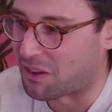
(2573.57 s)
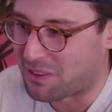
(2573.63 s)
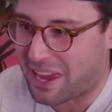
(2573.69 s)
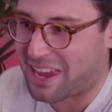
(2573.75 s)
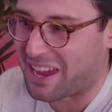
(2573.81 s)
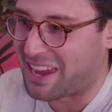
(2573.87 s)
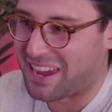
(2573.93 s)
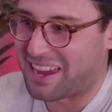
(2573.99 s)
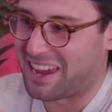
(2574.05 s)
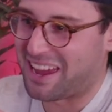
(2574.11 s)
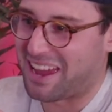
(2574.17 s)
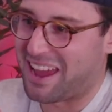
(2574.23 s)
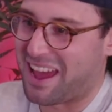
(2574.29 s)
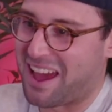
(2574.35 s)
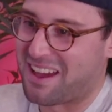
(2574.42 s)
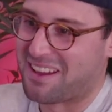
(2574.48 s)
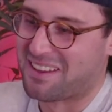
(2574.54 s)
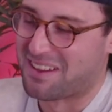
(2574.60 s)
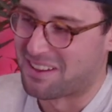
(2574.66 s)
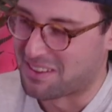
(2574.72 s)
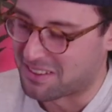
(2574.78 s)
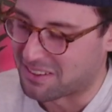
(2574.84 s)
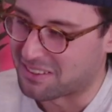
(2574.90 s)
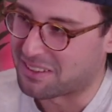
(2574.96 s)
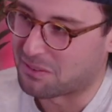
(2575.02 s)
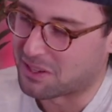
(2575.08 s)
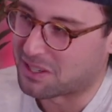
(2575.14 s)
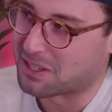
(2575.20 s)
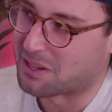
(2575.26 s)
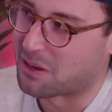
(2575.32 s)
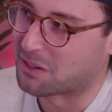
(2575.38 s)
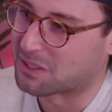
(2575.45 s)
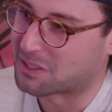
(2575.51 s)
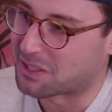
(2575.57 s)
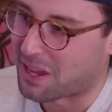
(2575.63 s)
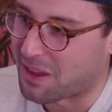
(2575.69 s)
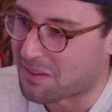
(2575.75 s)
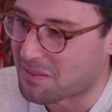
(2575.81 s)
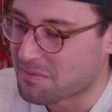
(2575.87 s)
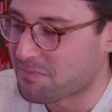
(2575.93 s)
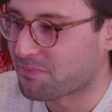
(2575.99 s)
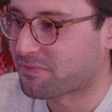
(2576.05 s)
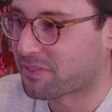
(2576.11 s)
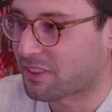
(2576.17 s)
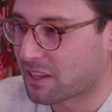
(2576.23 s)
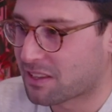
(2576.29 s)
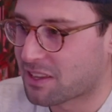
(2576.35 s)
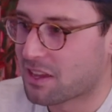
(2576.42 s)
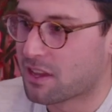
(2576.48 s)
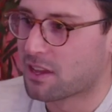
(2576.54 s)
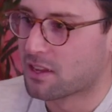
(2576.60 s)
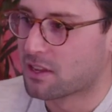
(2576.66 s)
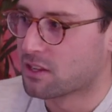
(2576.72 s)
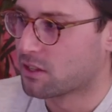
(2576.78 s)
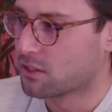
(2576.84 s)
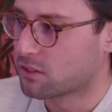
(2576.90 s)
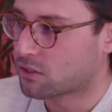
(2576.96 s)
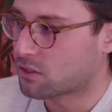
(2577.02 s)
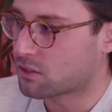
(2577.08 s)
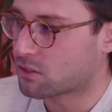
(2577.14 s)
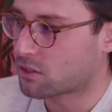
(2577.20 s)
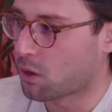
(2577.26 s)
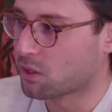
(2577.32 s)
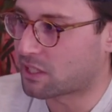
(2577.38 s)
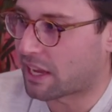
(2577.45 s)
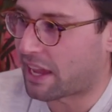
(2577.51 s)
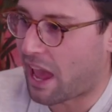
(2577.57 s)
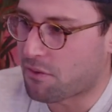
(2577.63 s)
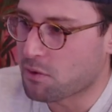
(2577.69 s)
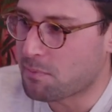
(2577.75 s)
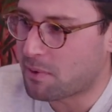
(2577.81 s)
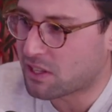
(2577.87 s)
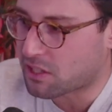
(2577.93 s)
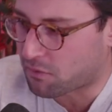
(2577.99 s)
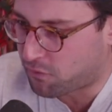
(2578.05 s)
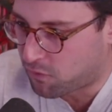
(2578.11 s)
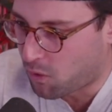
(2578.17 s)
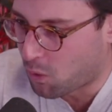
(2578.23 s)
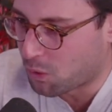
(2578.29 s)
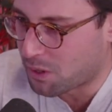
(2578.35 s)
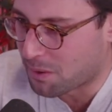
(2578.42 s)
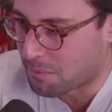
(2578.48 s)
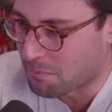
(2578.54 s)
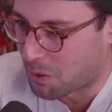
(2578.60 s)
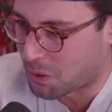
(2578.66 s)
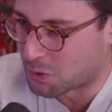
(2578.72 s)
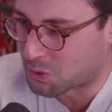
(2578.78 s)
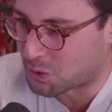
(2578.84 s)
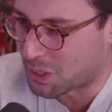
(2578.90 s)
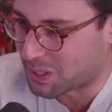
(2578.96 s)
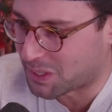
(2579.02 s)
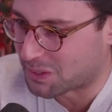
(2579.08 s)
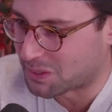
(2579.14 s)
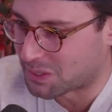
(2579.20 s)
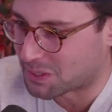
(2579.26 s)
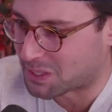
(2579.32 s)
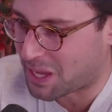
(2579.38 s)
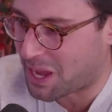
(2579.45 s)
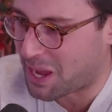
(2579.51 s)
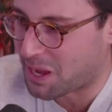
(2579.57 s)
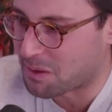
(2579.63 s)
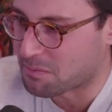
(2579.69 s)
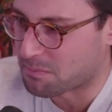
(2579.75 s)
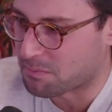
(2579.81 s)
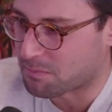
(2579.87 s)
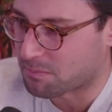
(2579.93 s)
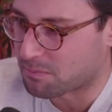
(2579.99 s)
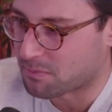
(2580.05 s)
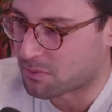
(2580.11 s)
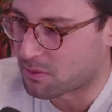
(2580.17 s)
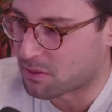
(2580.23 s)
Clothes off. Yeah. Yeah, we did. Especially if their team wins. They're going to take their clothes off. So it's like everybody's like fully immersed like in this game.